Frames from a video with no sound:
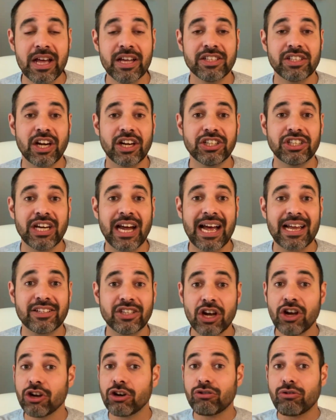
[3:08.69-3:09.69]
such
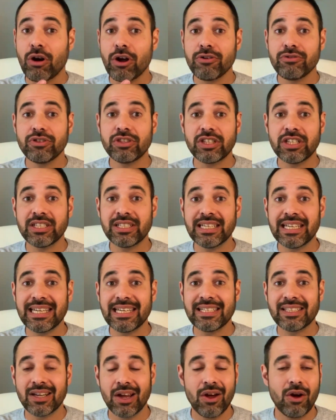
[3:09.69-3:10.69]
as Crohn's
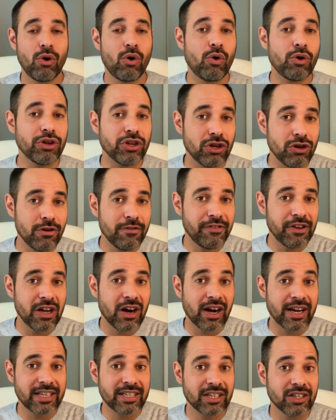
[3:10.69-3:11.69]
disease or
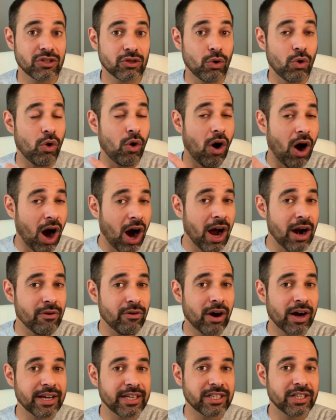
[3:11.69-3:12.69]
uveitis or
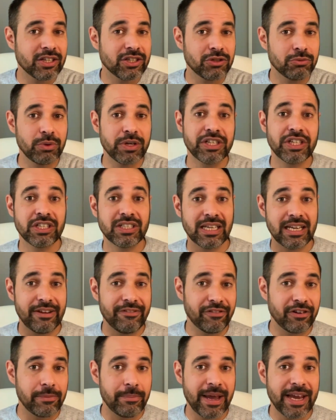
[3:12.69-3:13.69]
iritis, which is
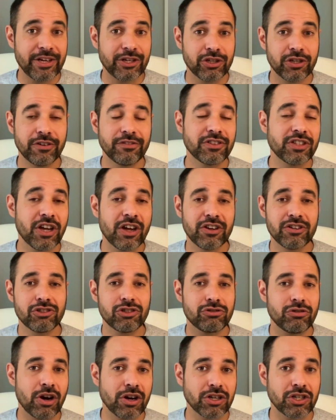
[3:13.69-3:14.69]
inflammation of certain
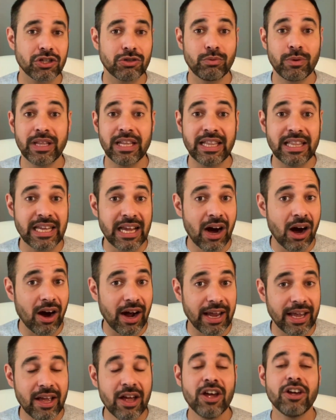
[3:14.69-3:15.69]
structures within the eye.